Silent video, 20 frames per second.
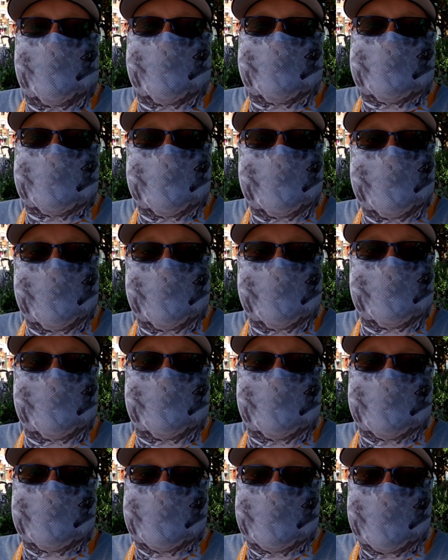I try not to
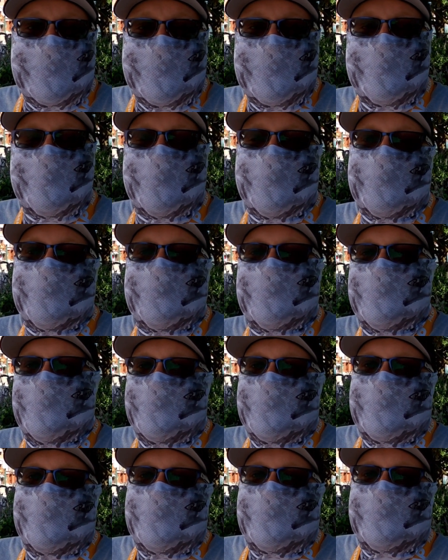touch tables.
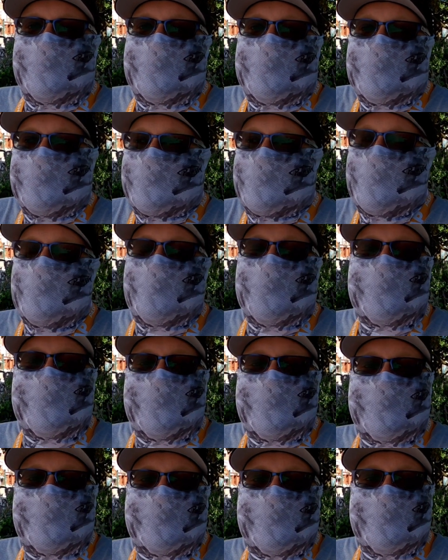Just keep your
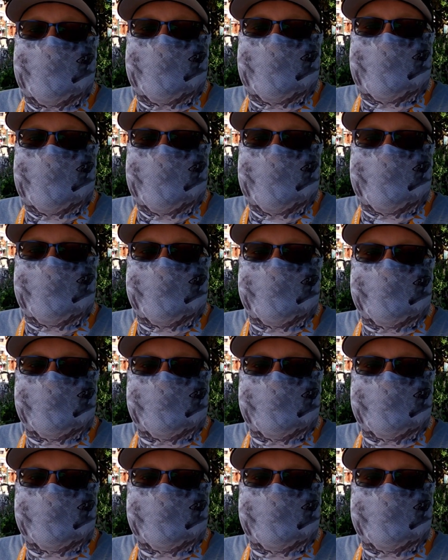hands to yourself.